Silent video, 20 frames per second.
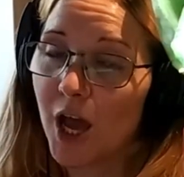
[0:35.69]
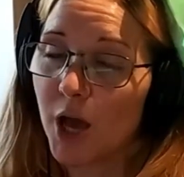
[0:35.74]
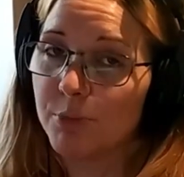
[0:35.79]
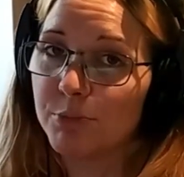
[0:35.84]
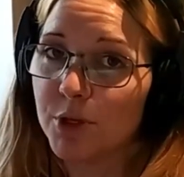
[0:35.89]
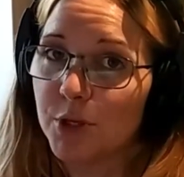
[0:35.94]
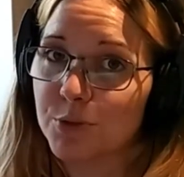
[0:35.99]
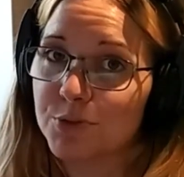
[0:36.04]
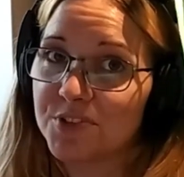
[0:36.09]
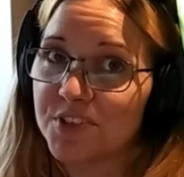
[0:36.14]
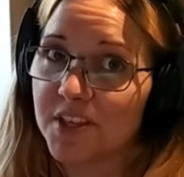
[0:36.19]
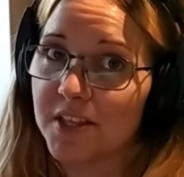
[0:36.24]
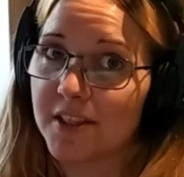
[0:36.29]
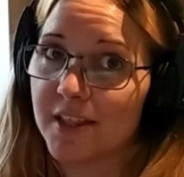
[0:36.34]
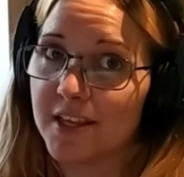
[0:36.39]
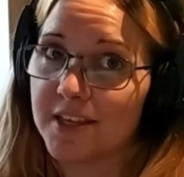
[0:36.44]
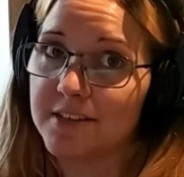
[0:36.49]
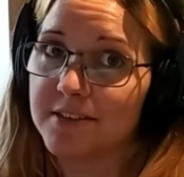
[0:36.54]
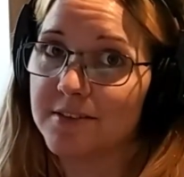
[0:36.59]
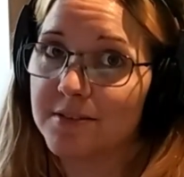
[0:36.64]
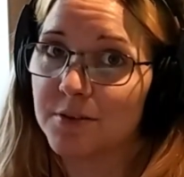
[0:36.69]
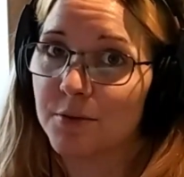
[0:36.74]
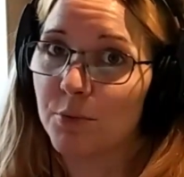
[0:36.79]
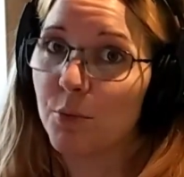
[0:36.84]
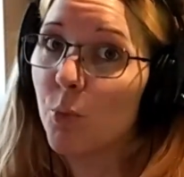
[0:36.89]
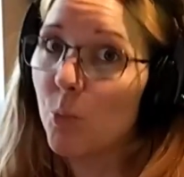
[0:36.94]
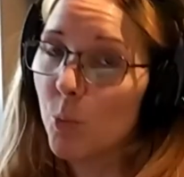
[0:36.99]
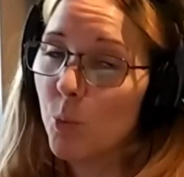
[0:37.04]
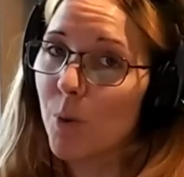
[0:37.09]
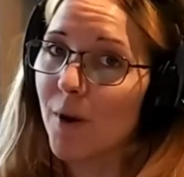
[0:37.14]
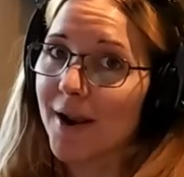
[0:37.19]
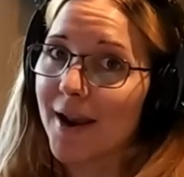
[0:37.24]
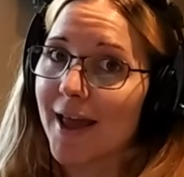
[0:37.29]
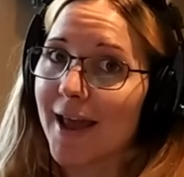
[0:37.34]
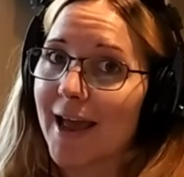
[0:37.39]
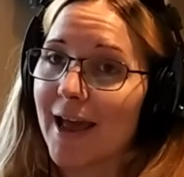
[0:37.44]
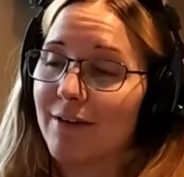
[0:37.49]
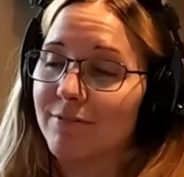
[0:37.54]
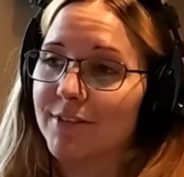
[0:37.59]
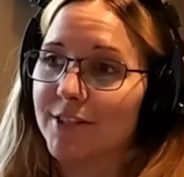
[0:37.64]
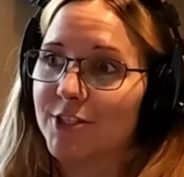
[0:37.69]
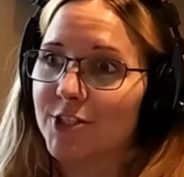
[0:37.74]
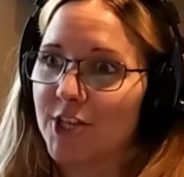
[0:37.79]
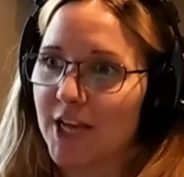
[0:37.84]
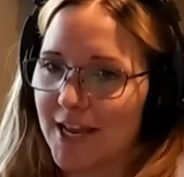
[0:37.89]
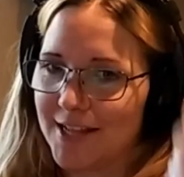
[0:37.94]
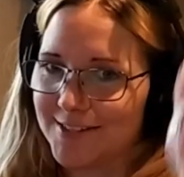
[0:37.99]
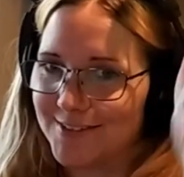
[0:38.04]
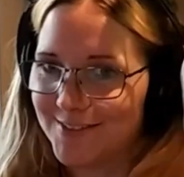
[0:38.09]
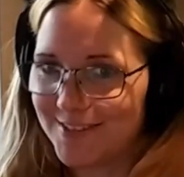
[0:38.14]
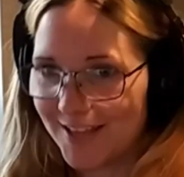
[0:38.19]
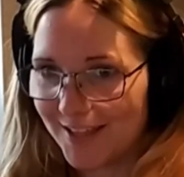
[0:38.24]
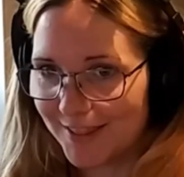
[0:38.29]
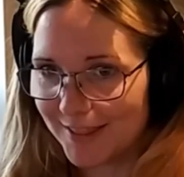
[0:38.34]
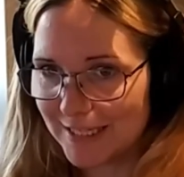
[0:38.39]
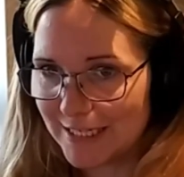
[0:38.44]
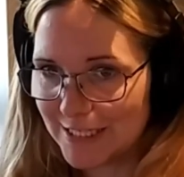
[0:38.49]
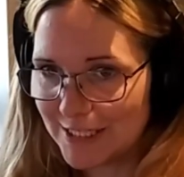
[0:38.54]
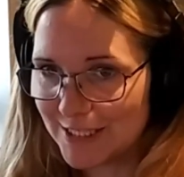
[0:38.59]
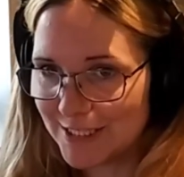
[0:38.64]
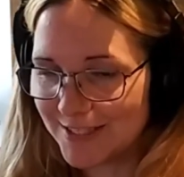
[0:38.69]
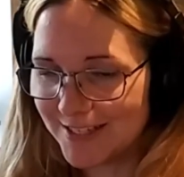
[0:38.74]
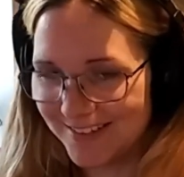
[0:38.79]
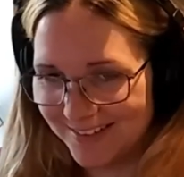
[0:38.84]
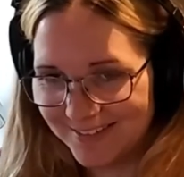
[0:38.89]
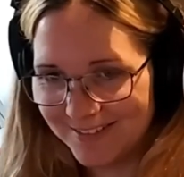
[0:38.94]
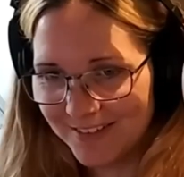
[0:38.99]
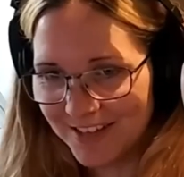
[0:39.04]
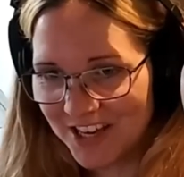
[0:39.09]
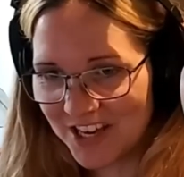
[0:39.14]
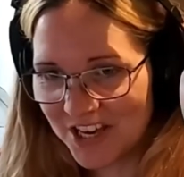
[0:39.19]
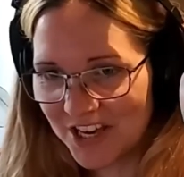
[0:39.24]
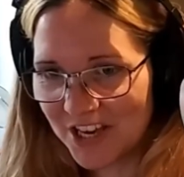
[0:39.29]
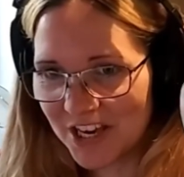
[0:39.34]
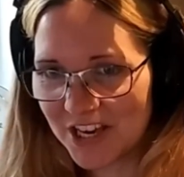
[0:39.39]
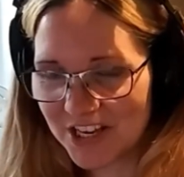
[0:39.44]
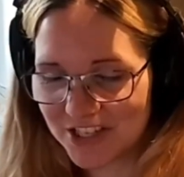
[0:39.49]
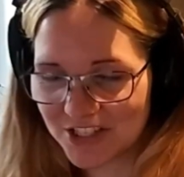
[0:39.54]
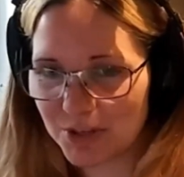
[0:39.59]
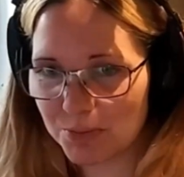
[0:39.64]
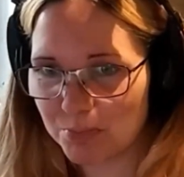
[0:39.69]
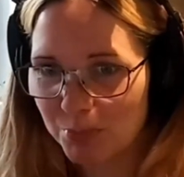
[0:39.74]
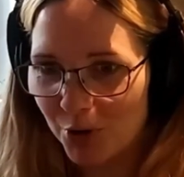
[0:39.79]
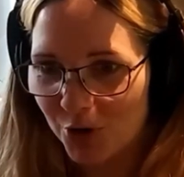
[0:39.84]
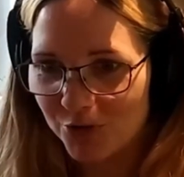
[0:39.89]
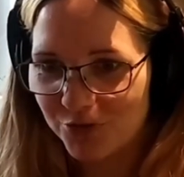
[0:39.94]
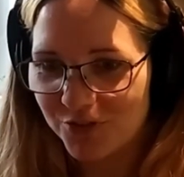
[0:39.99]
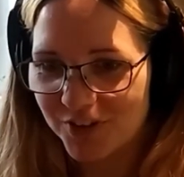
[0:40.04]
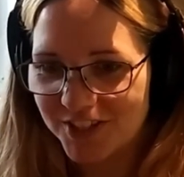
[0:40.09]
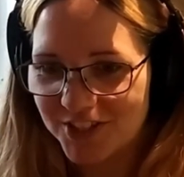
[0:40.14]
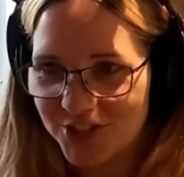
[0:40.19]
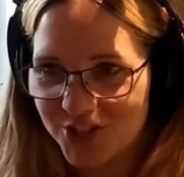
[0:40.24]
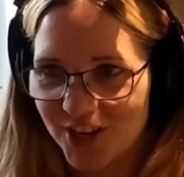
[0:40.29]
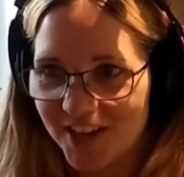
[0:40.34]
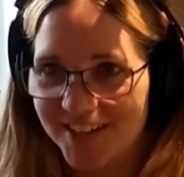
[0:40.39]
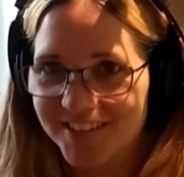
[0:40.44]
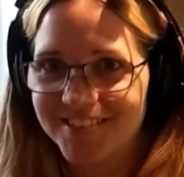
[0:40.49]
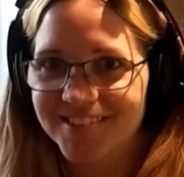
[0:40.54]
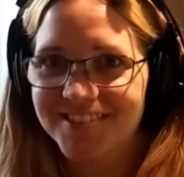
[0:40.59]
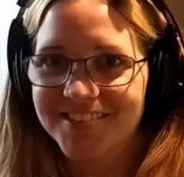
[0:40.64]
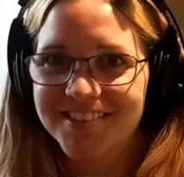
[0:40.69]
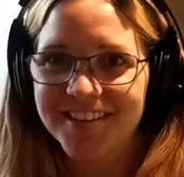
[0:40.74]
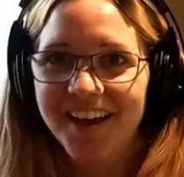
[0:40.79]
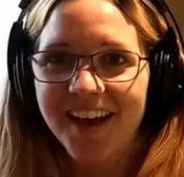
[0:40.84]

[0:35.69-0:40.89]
I'm using these when I have the chance, and this is a perfect chance.